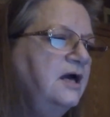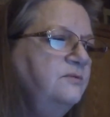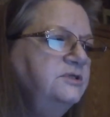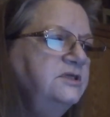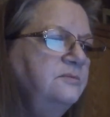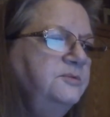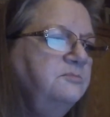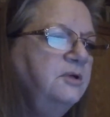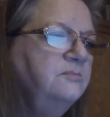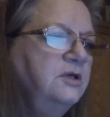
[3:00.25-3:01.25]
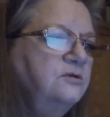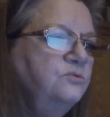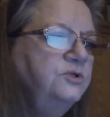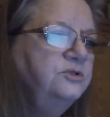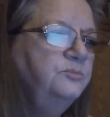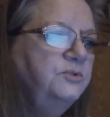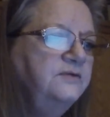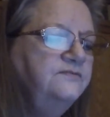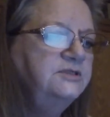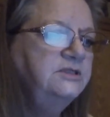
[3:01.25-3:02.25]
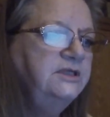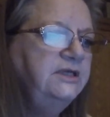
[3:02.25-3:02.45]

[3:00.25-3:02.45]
I was helping my mother with the breakfast